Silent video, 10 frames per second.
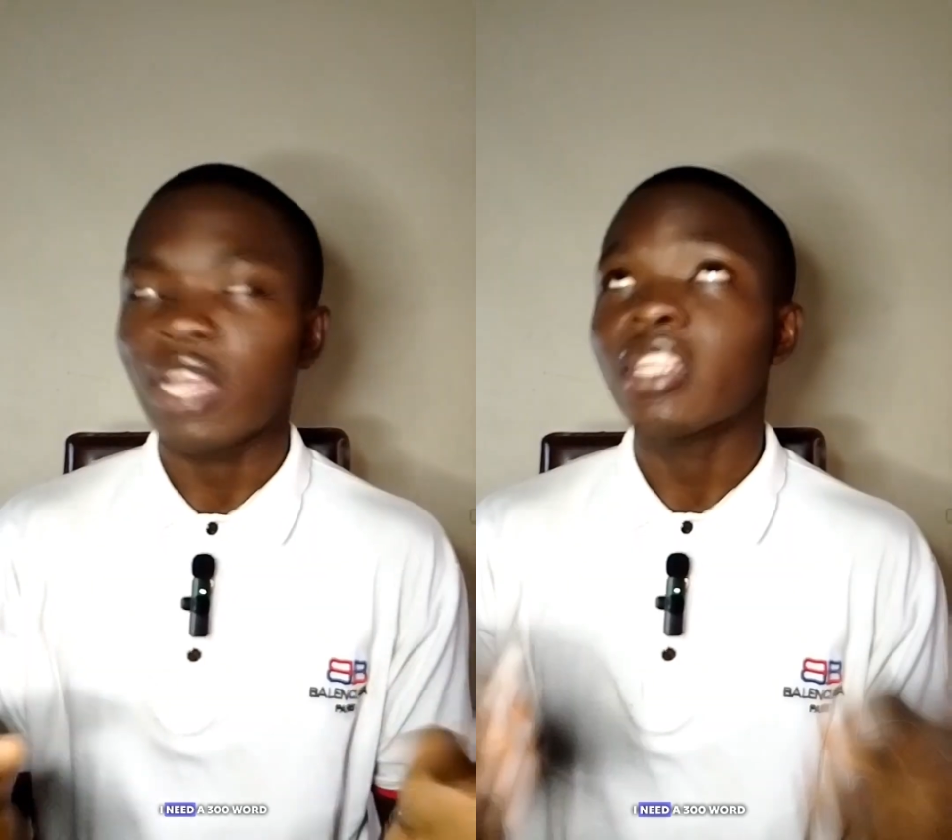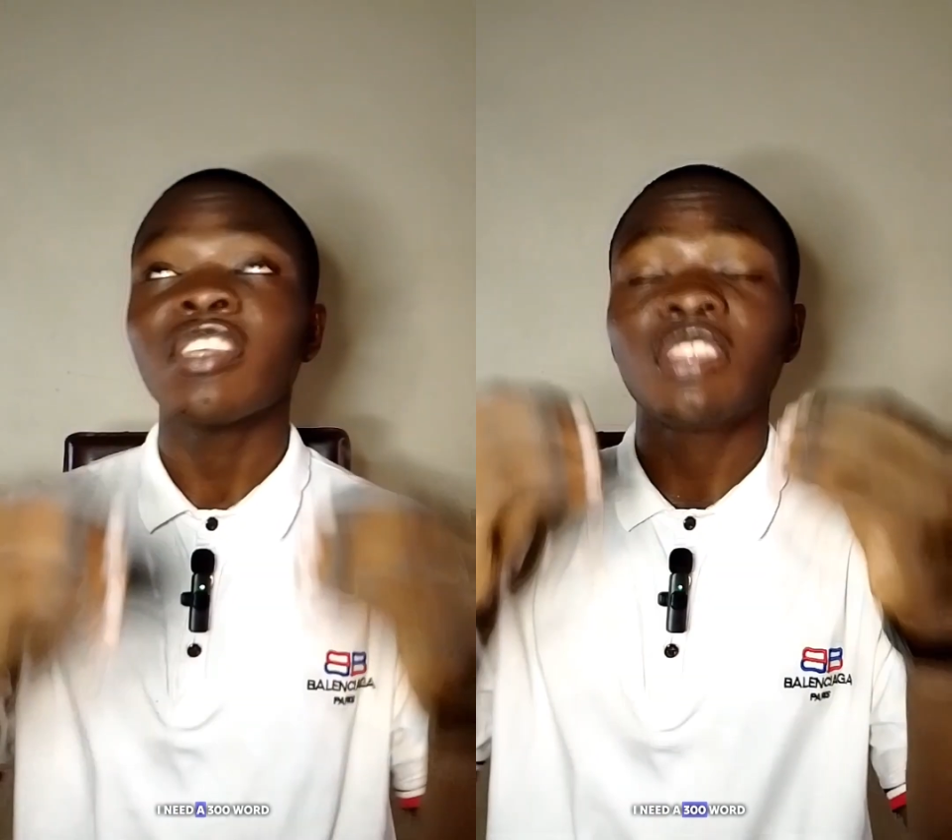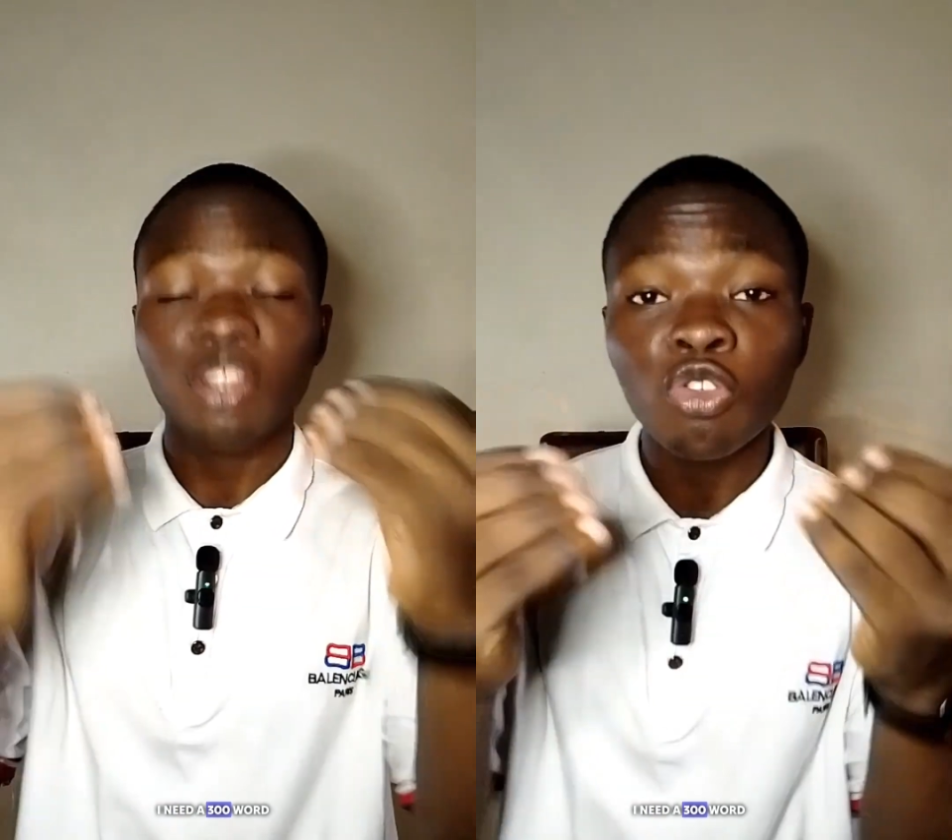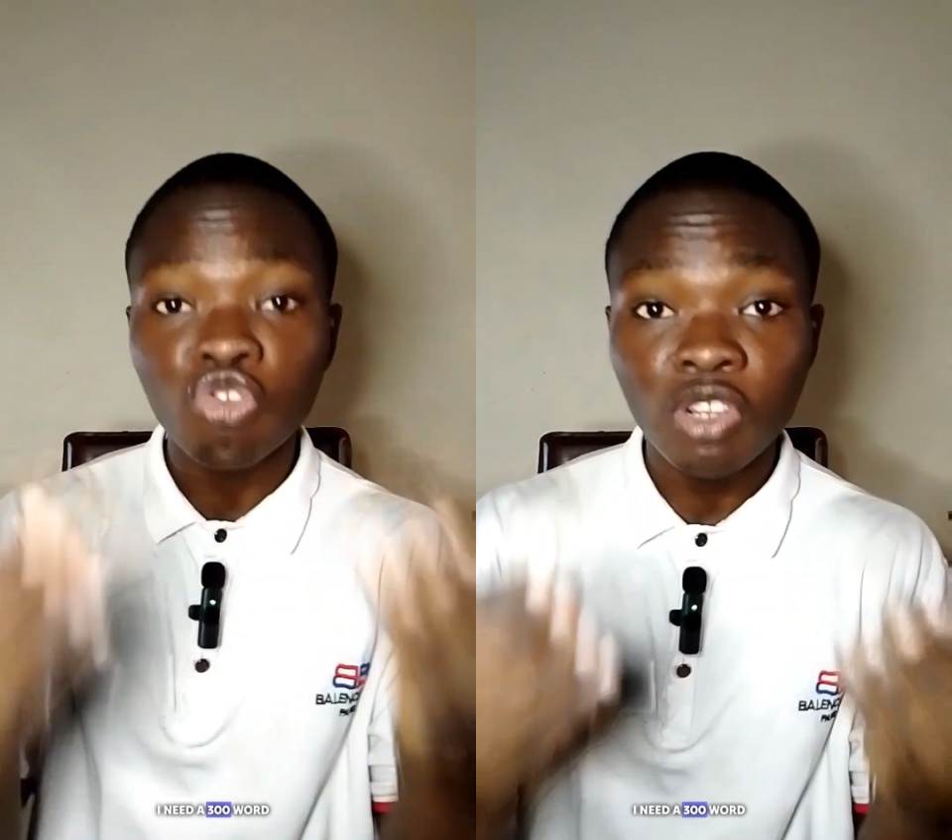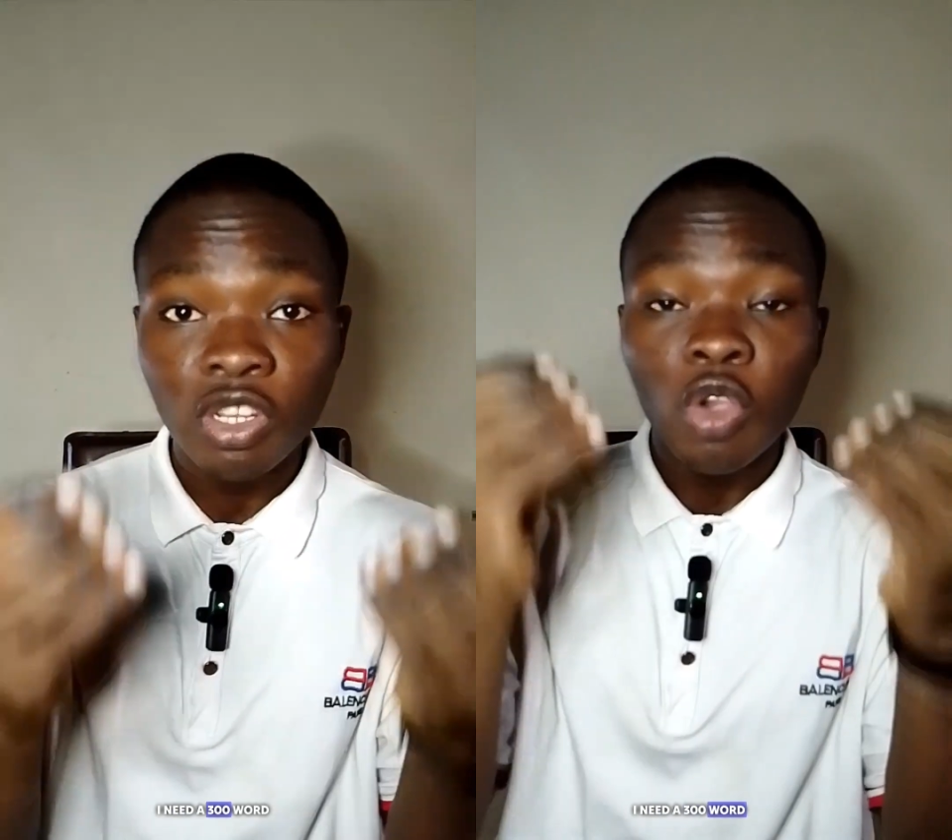I need a
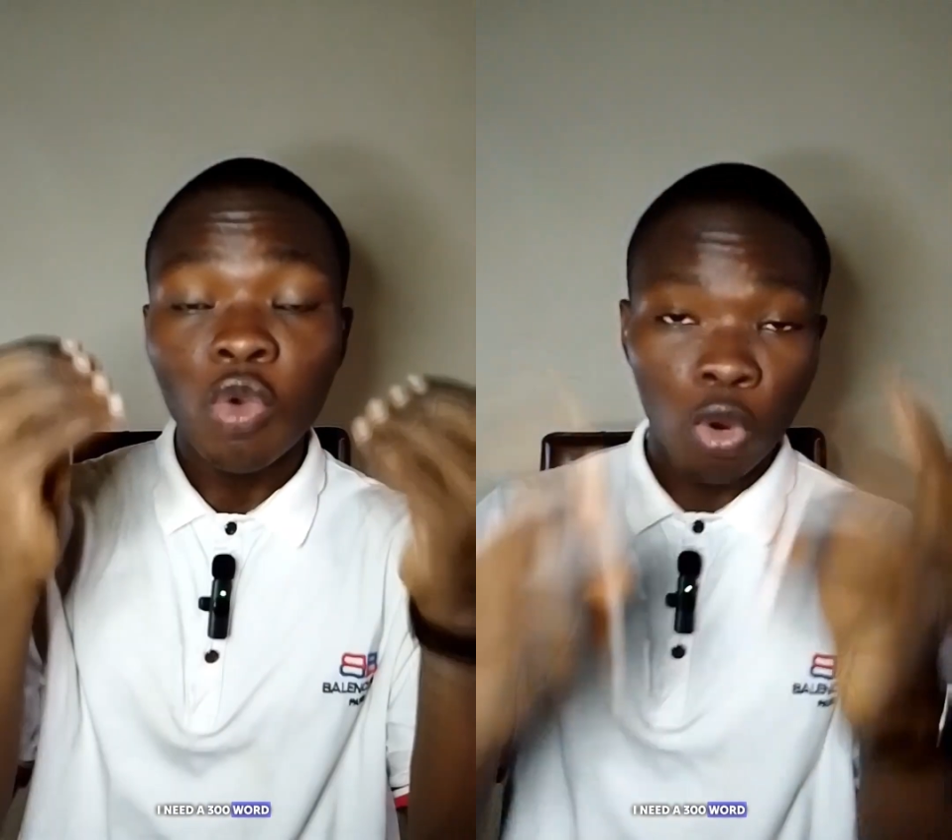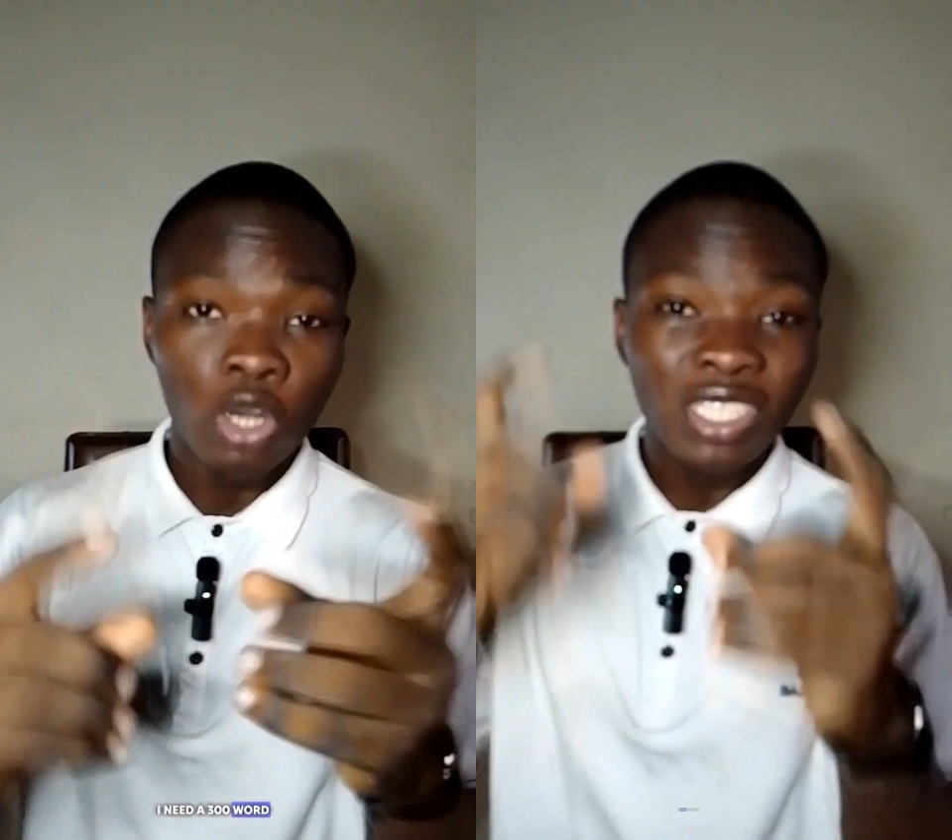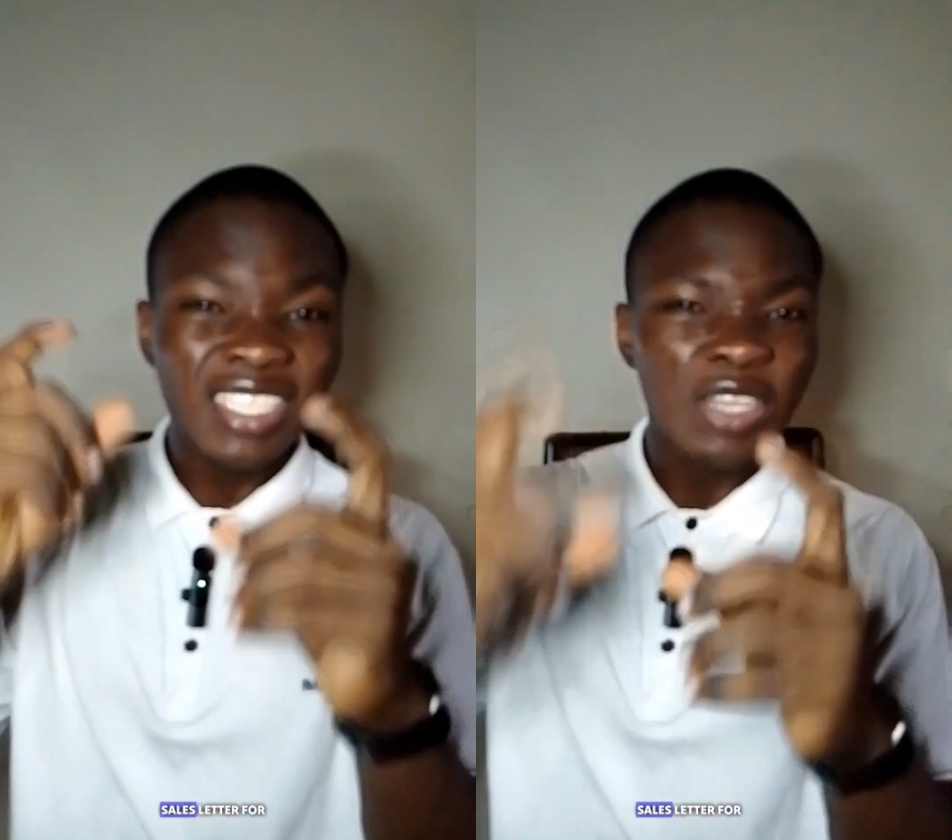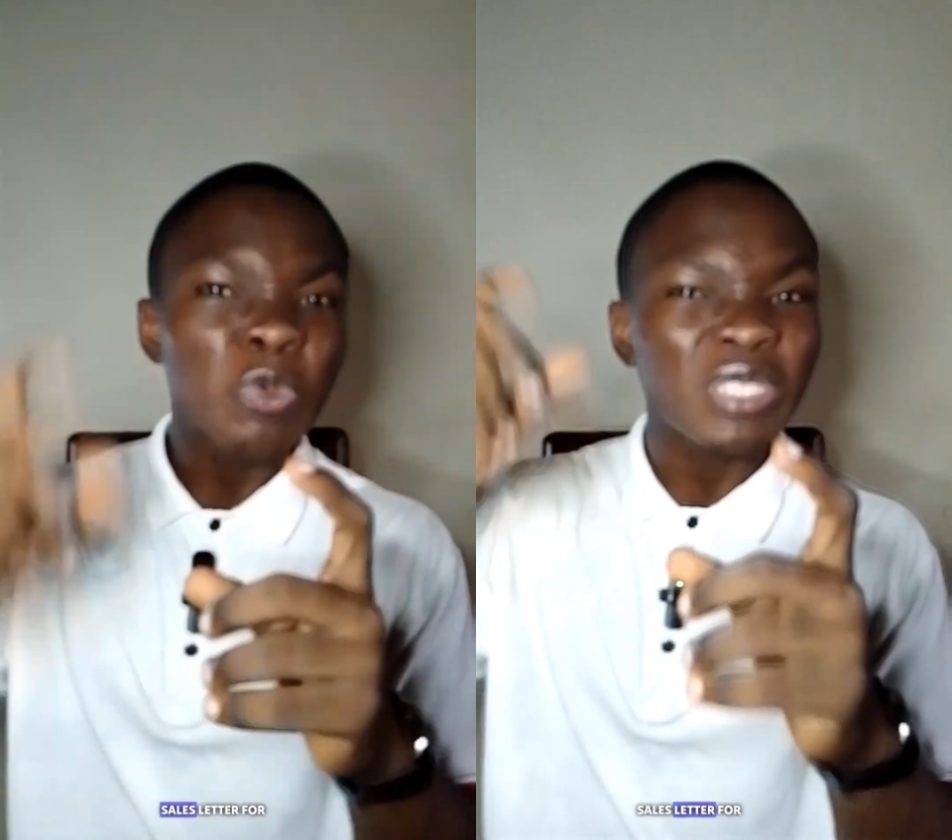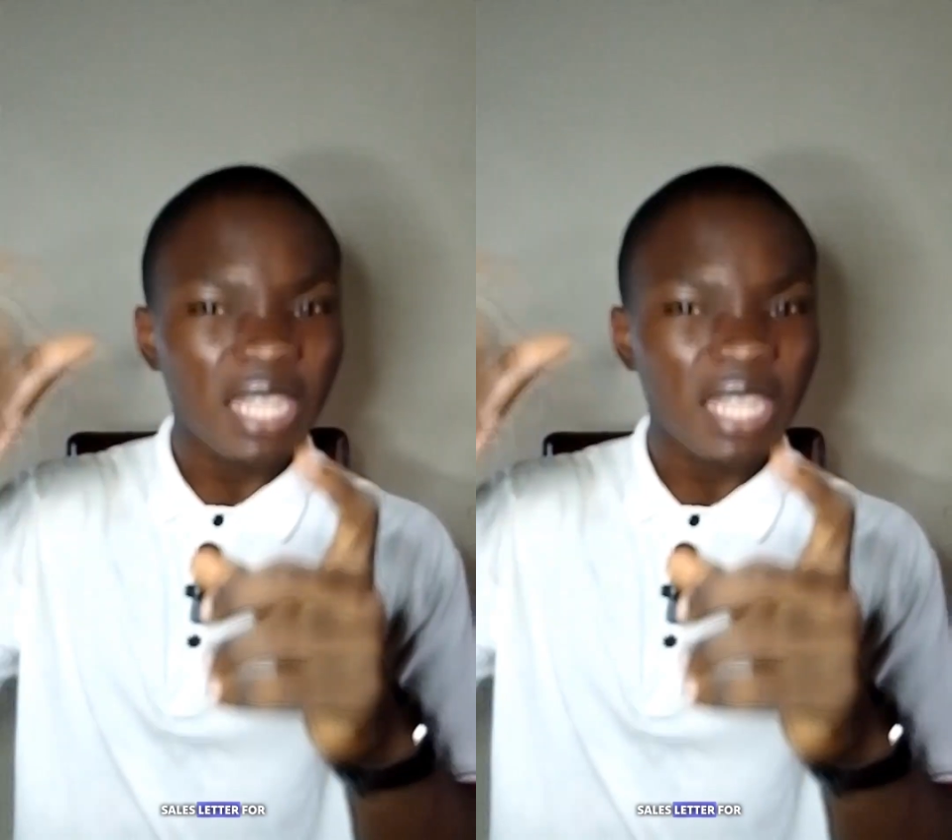300 word sales